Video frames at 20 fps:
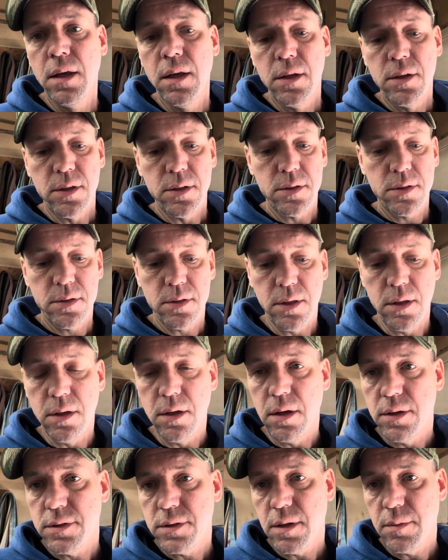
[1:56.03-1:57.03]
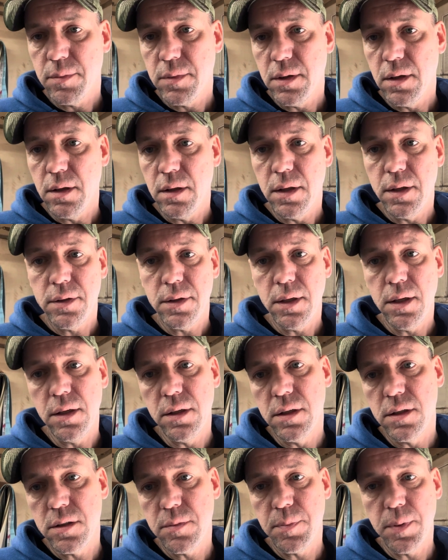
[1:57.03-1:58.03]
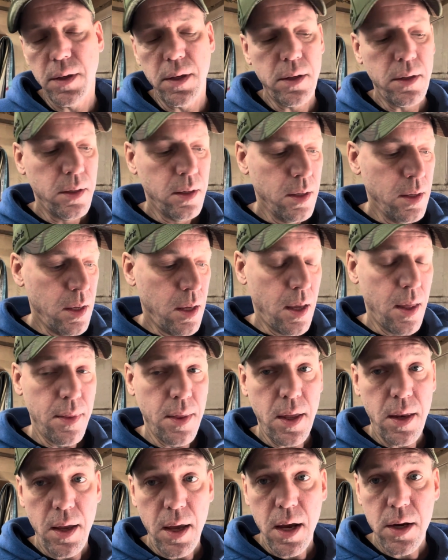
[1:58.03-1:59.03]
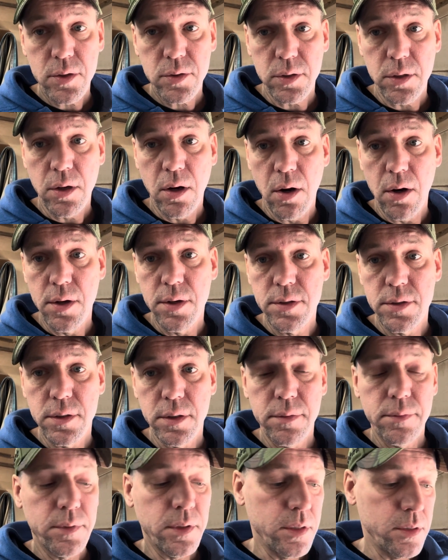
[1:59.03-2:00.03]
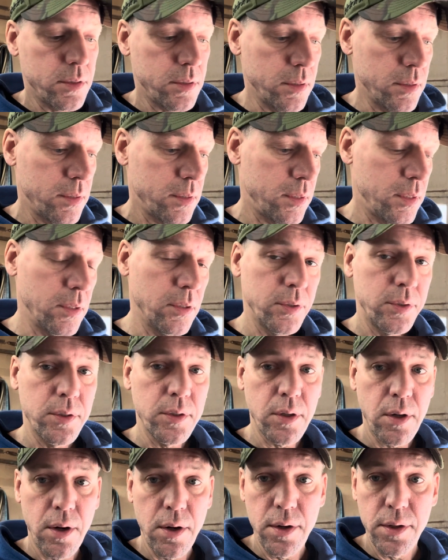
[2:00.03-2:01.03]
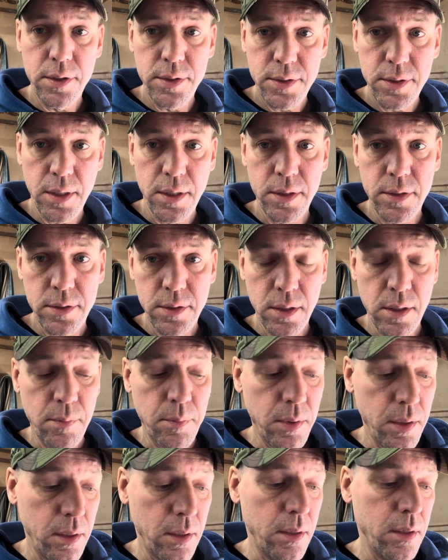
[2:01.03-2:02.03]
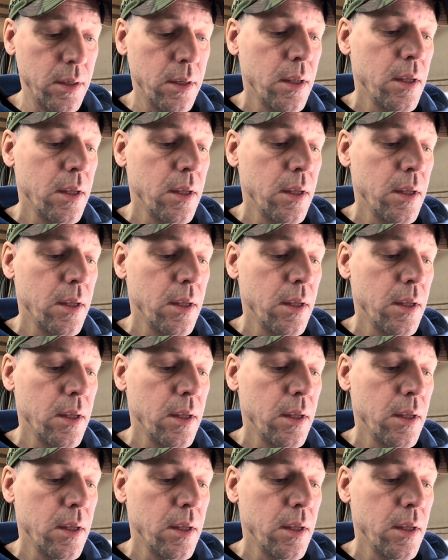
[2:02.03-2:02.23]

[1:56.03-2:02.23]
Just sit it on something and let the heat dissipate, and that actually hardens it. Gets the steel to the hardest state it's gonna be in,